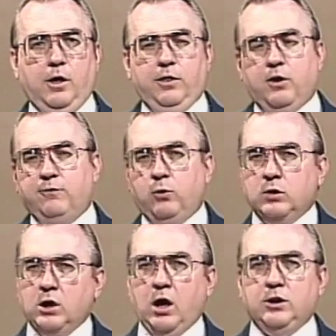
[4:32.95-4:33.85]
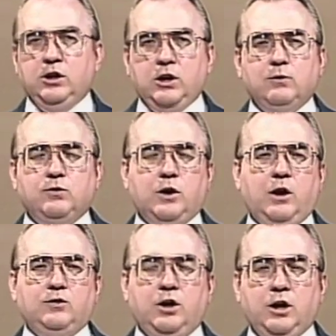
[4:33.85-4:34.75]
Therefore, God gives
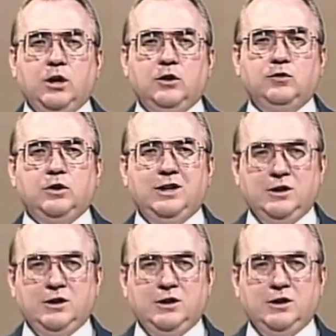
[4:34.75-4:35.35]
us His